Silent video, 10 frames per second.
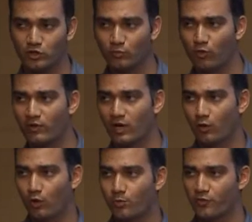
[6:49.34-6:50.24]
moved our
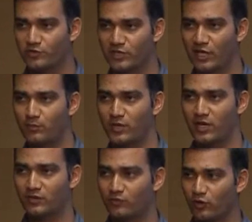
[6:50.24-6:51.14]
old provisioning
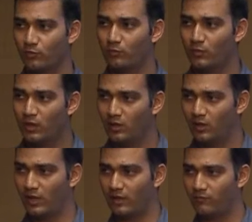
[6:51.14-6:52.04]
APIs from
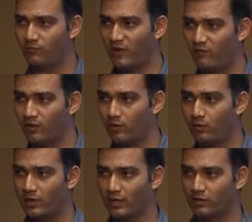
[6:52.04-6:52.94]
like
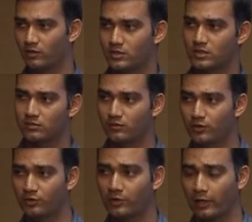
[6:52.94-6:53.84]
5-year-old technologies to
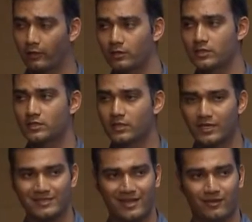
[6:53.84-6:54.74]
newer technologies,
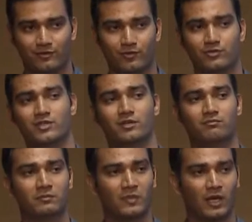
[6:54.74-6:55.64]
things like
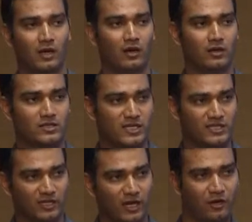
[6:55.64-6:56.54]
using
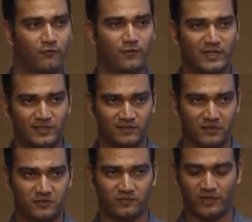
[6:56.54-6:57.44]
JSON kind of feeds and
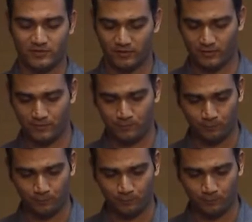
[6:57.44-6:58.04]
things of that sort.